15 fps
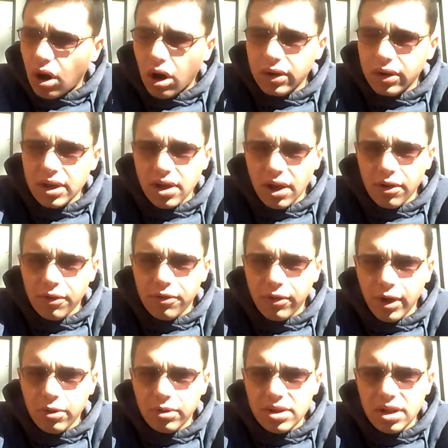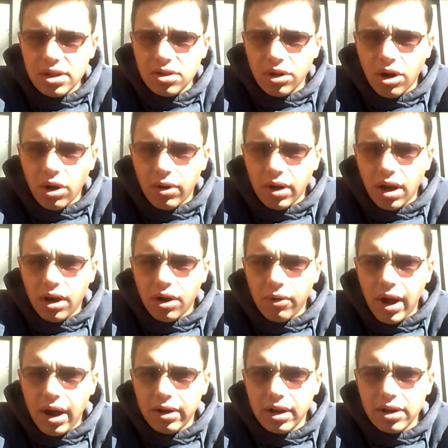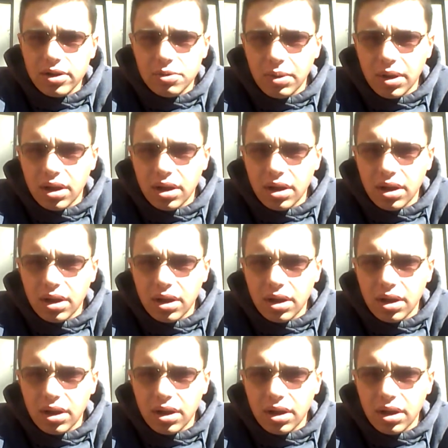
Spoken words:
All these other frequencies are going on around us.